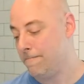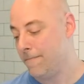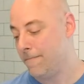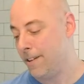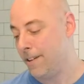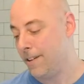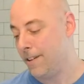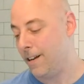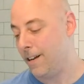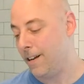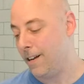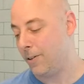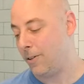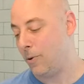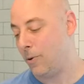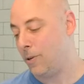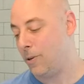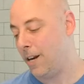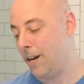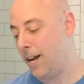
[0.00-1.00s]

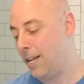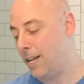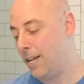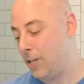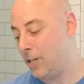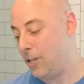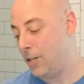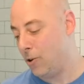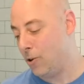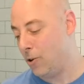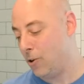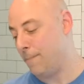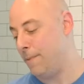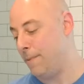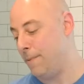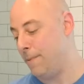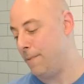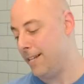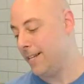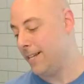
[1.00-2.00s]
GoldenEye, you're the
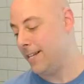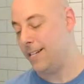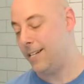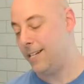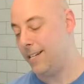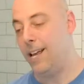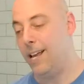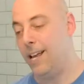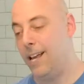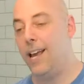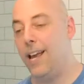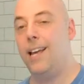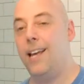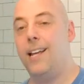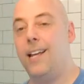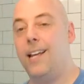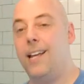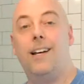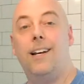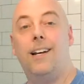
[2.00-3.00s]
best. And
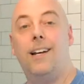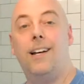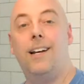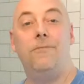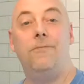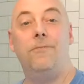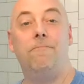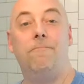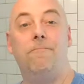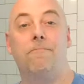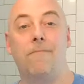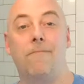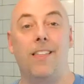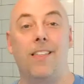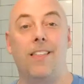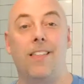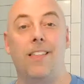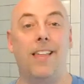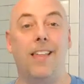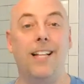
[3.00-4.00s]

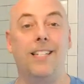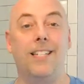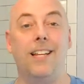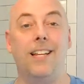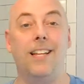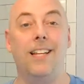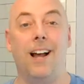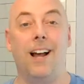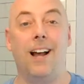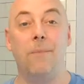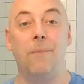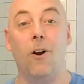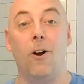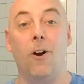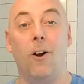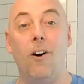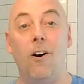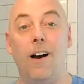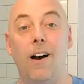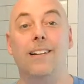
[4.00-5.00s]
that's it. I'm
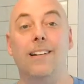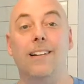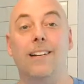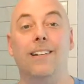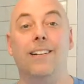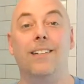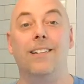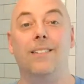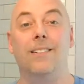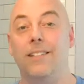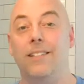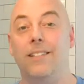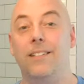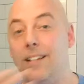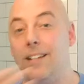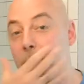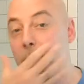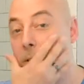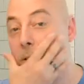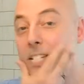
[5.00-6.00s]
gone. And I'm
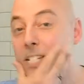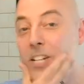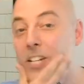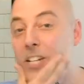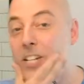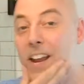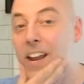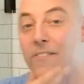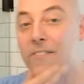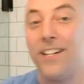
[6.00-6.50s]
clean shaven.